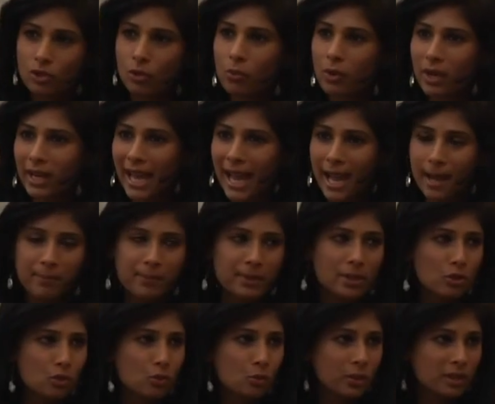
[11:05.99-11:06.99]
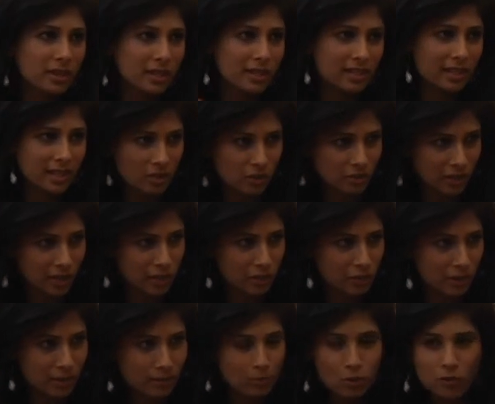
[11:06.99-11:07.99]
So what happens with its
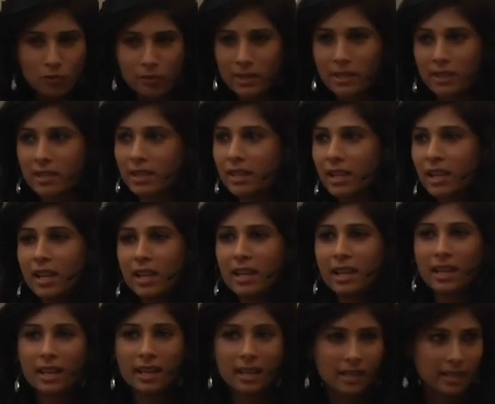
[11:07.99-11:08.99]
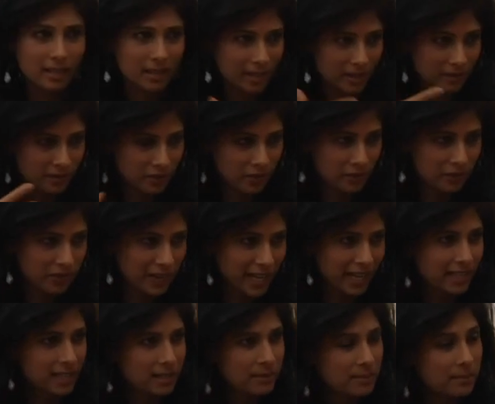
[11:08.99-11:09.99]
exchange rate movements
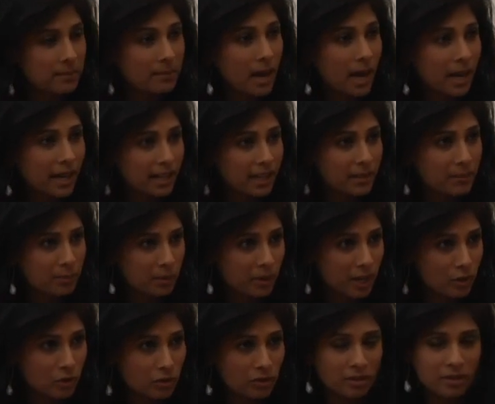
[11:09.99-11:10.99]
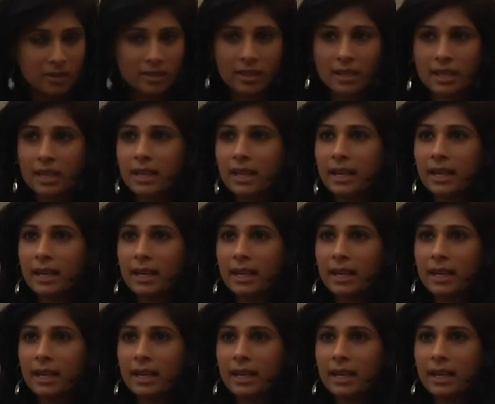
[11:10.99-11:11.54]
reflects market pressures.